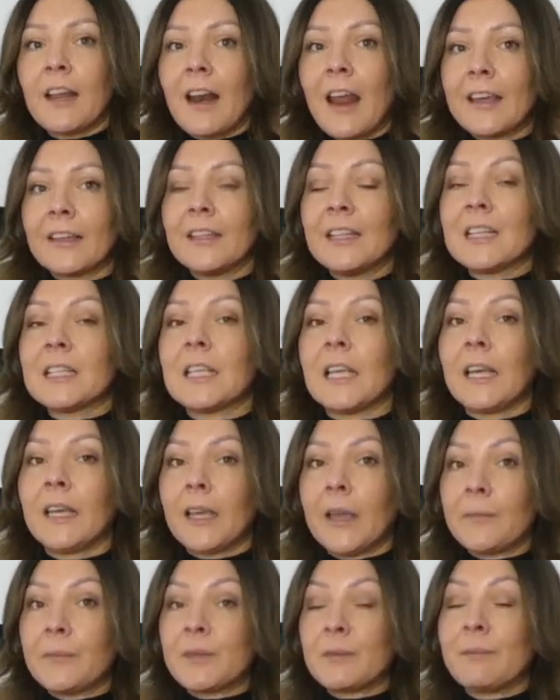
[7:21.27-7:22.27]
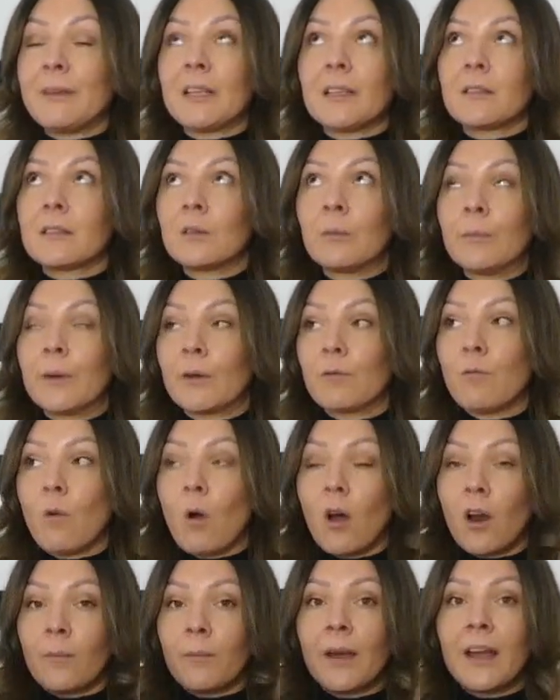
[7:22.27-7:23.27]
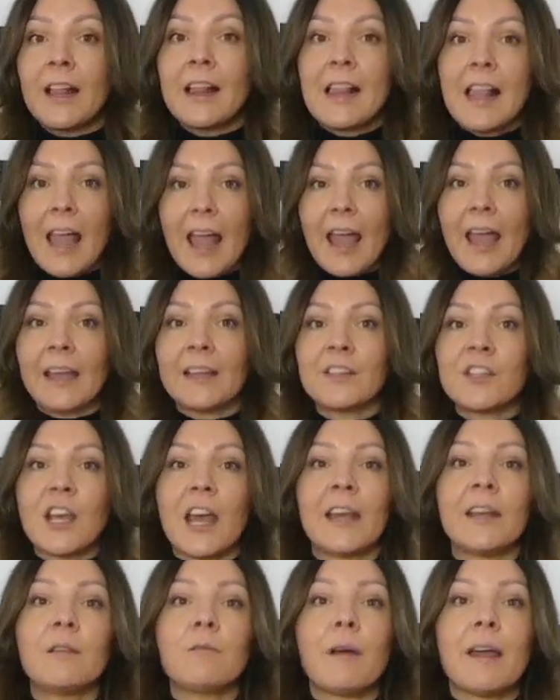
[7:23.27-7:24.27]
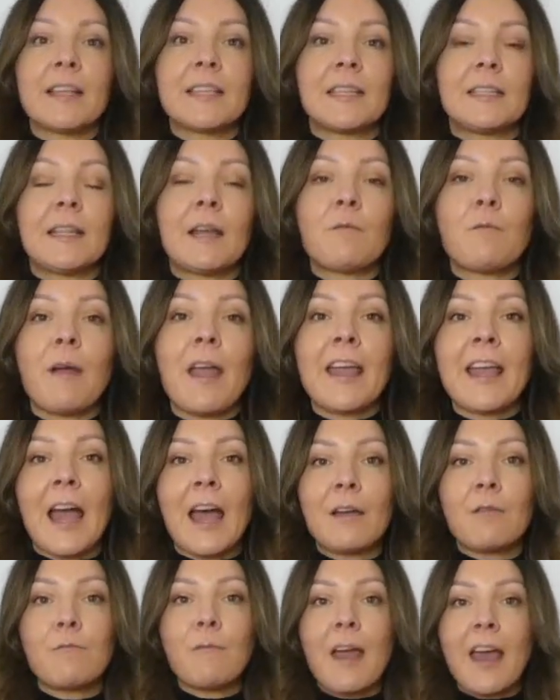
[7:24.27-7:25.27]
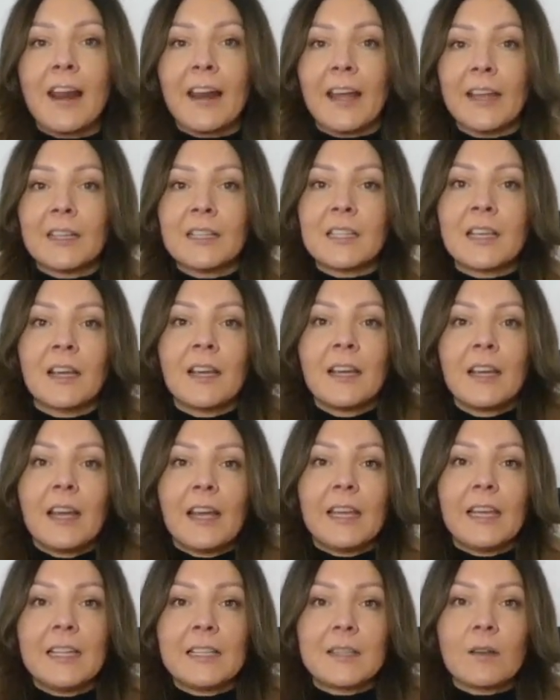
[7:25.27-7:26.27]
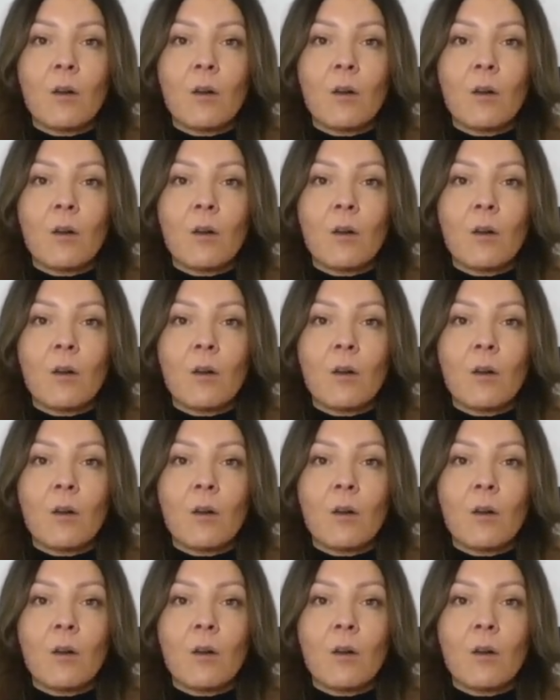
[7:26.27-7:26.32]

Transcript: like this, it keeps me super warm. And anyways, the way I wear it, is